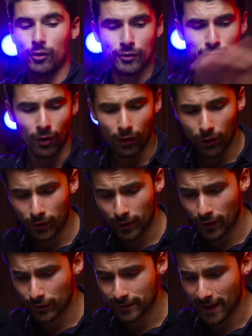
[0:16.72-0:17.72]
Close all the
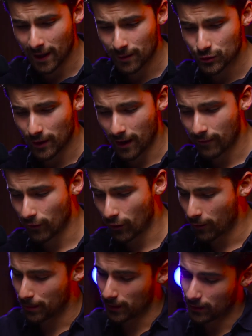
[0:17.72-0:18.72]
other tabs you have
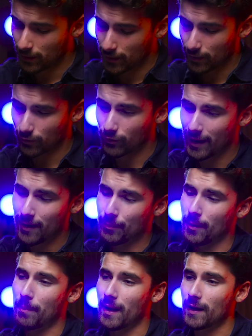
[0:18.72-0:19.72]
open, grab
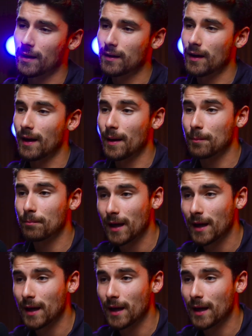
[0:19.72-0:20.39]
a pen and